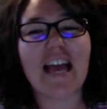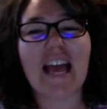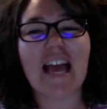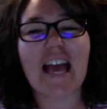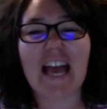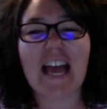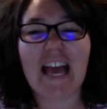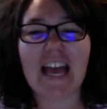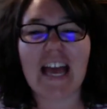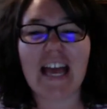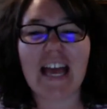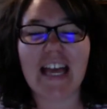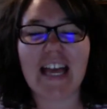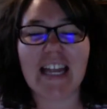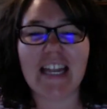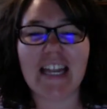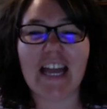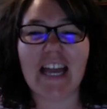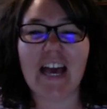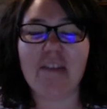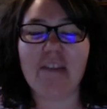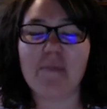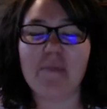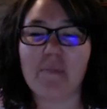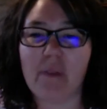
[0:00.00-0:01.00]
and
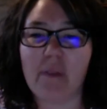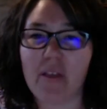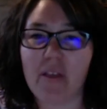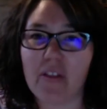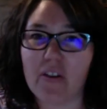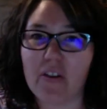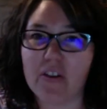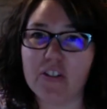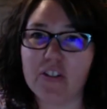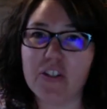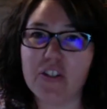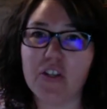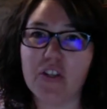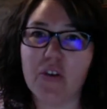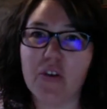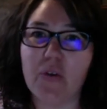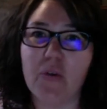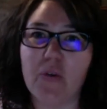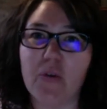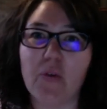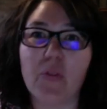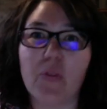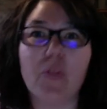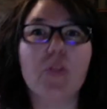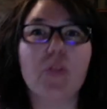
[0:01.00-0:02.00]
I'm a mother
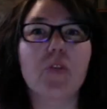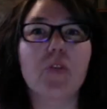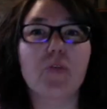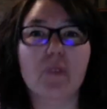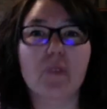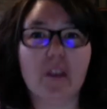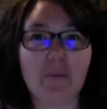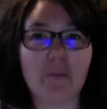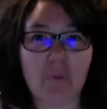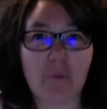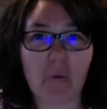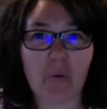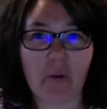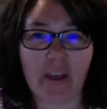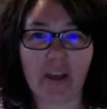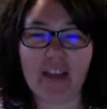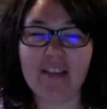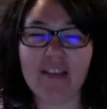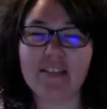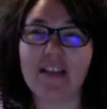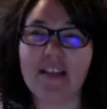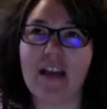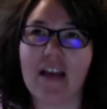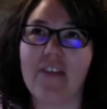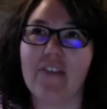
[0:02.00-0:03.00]
to 3
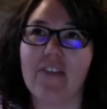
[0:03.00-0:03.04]
boys.